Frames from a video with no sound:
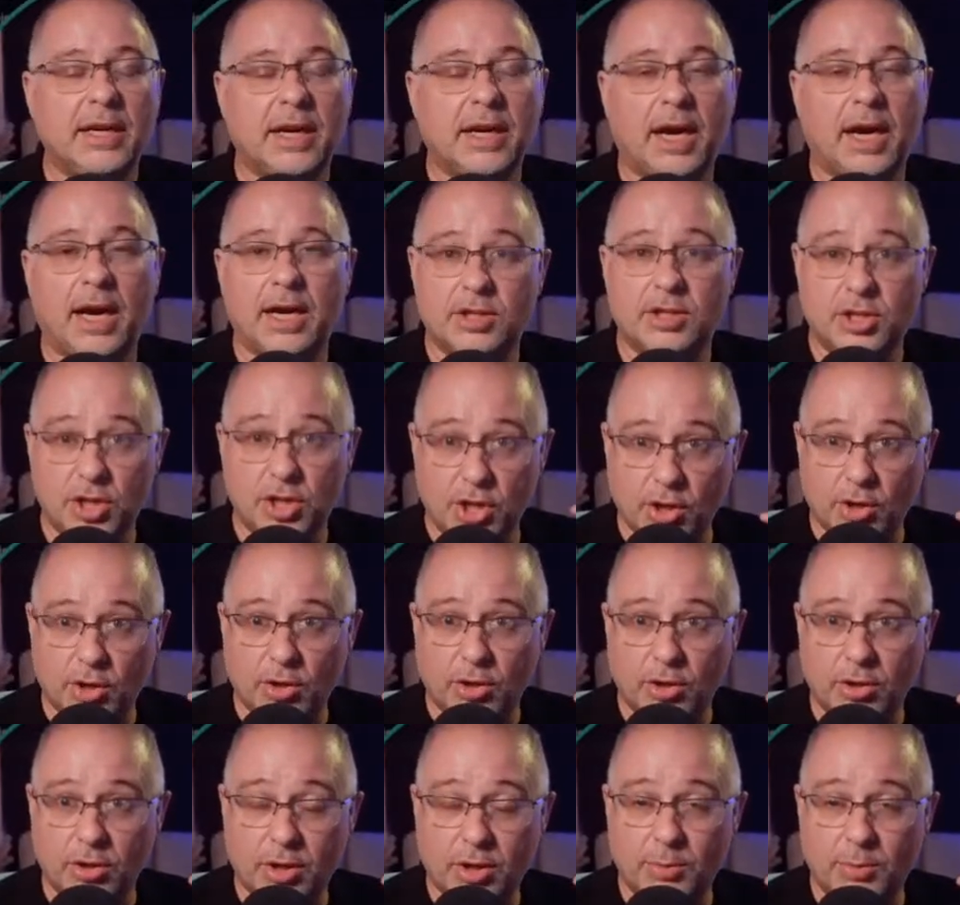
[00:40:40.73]
to your
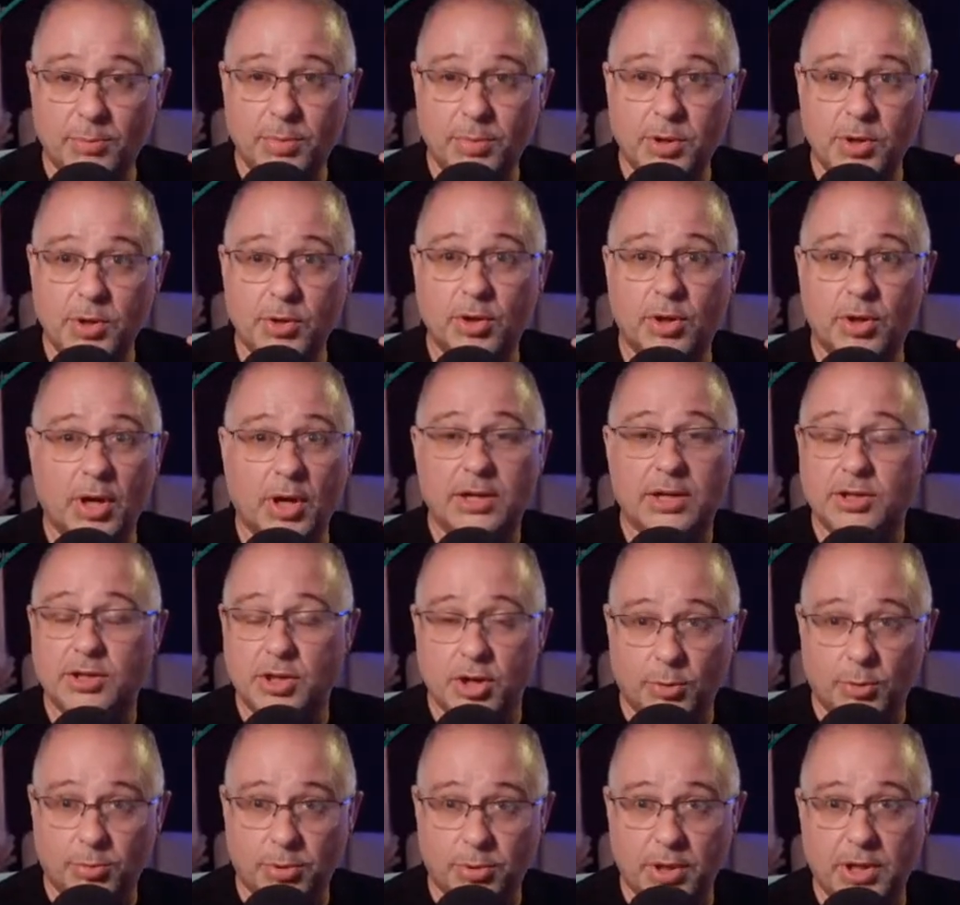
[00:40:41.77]
computer, to
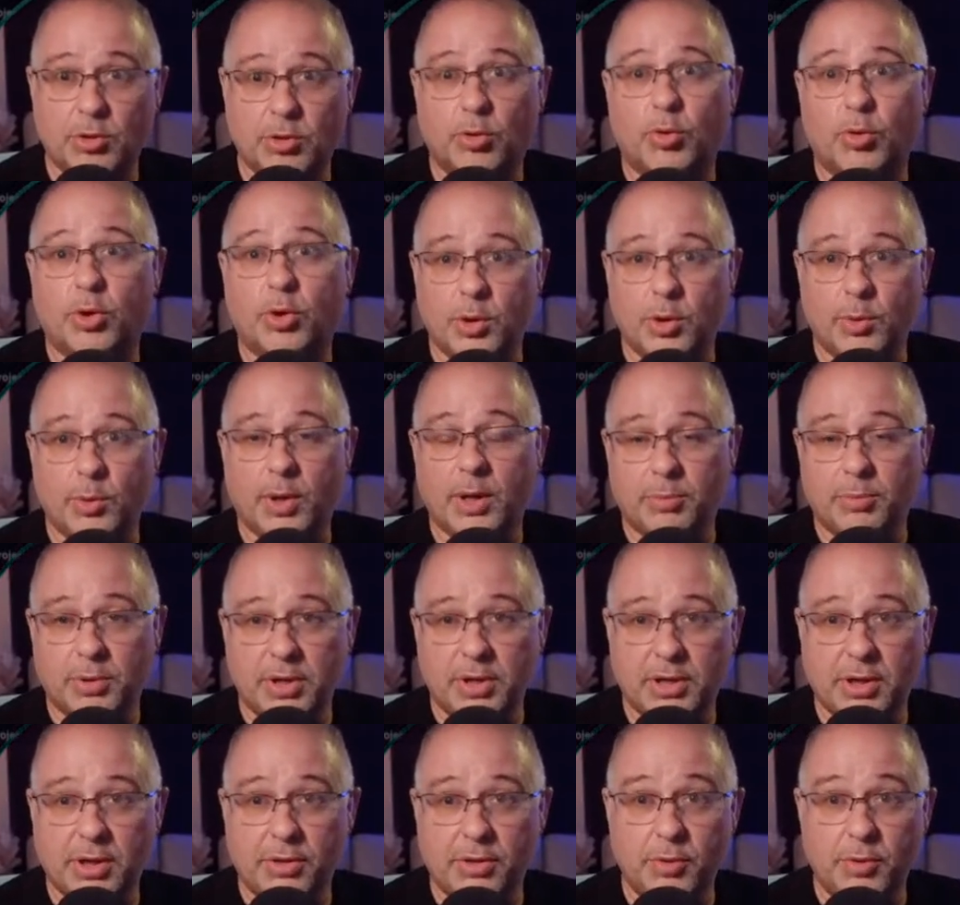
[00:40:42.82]
your printer, or do you want to
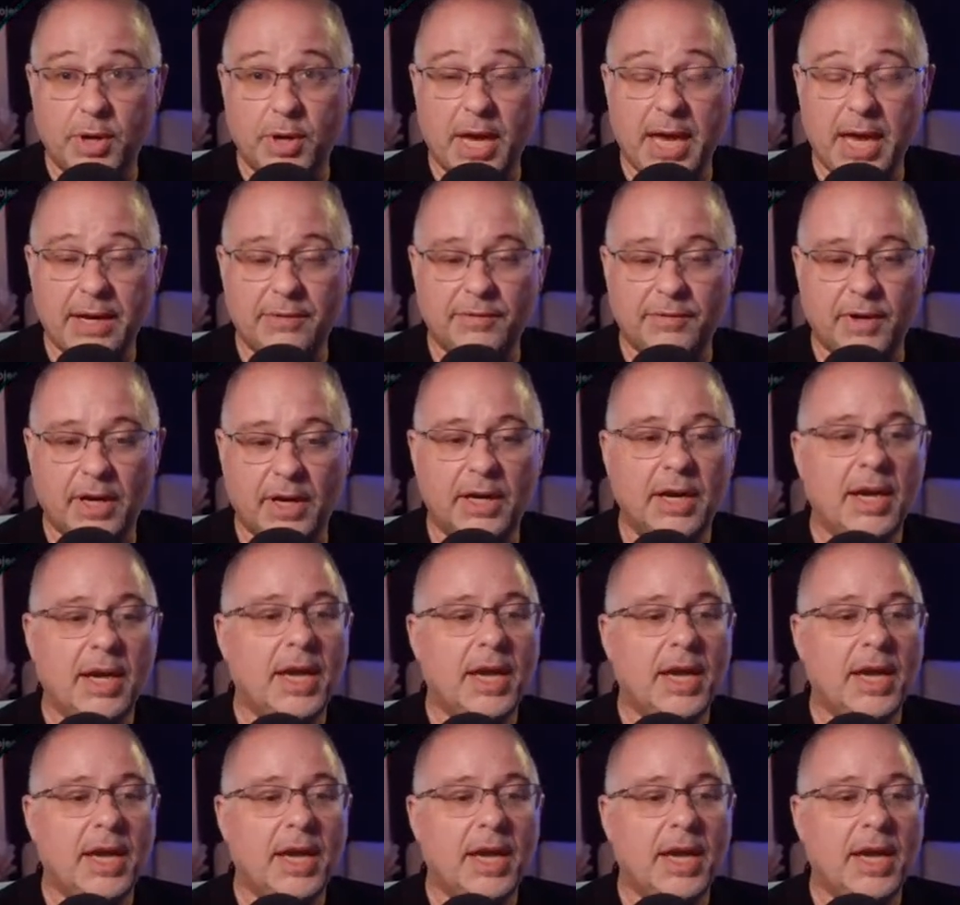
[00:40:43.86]
print it through Canva?